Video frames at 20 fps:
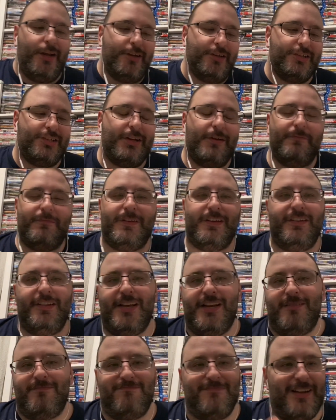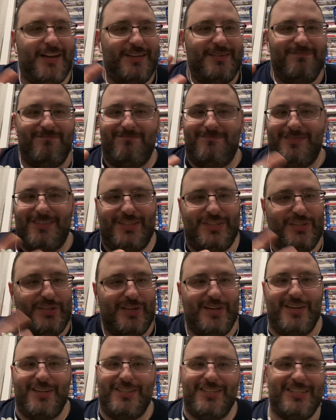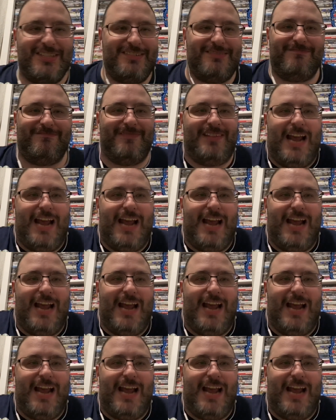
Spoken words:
something that I should have just